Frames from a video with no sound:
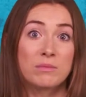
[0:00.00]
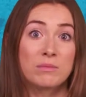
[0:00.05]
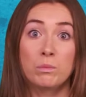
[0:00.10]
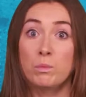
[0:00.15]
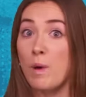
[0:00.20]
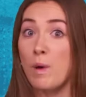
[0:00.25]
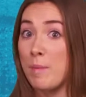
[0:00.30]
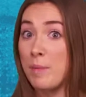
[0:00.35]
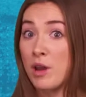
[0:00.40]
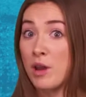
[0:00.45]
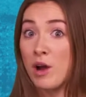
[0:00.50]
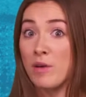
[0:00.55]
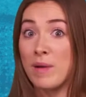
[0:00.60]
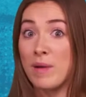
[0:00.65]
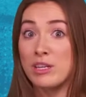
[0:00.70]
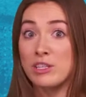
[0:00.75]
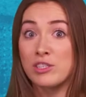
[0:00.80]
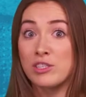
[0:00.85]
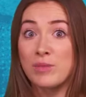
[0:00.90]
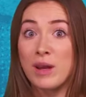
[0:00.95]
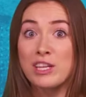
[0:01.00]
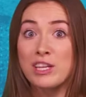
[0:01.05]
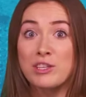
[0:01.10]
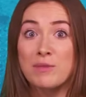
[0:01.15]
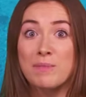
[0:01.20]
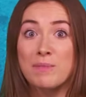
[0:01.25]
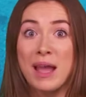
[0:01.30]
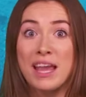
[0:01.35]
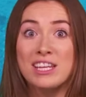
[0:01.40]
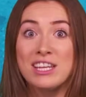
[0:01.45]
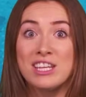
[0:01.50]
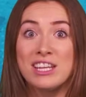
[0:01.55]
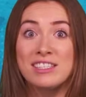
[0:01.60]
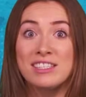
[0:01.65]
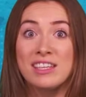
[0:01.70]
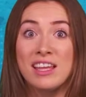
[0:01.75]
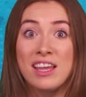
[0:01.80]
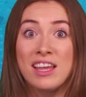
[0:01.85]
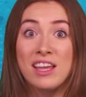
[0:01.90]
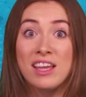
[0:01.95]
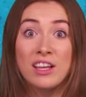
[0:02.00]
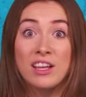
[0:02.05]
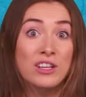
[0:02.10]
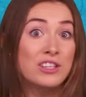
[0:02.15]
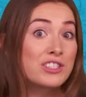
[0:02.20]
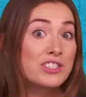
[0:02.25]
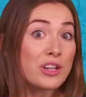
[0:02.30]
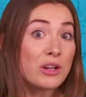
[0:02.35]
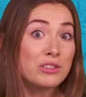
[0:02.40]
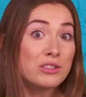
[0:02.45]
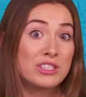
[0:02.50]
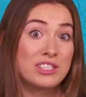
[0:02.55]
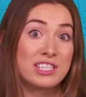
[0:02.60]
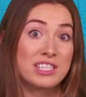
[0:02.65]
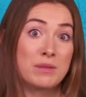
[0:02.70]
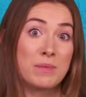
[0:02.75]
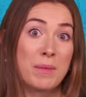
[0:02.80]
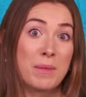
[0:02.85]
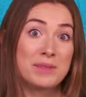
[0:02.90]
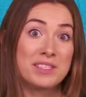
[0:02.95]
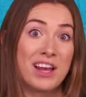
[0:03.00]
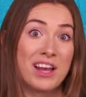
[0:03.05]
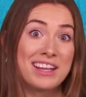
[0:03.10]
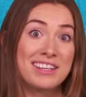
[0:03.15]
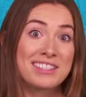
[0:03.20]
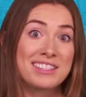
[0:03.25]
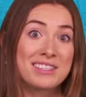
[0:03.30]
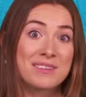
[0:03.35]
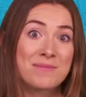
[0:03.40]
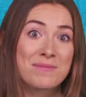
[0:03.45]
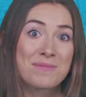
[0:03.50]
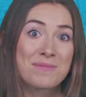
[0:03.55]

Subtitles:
webinar registration pages, consultancy websites.